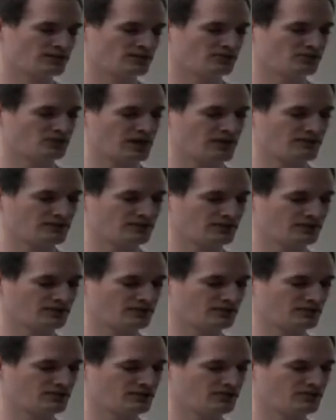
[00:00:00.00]
and so having
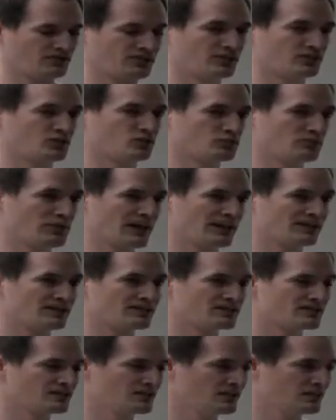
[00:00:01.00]
a single
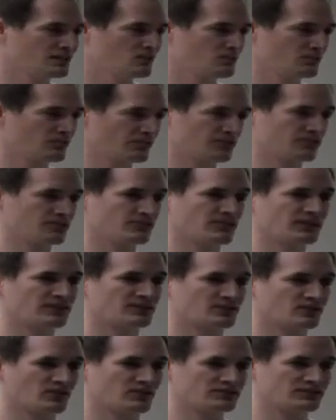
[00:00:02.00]
page with kind of
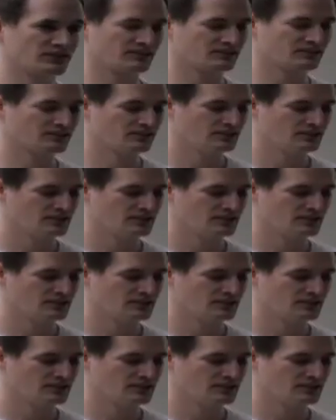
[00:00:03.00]
fixed content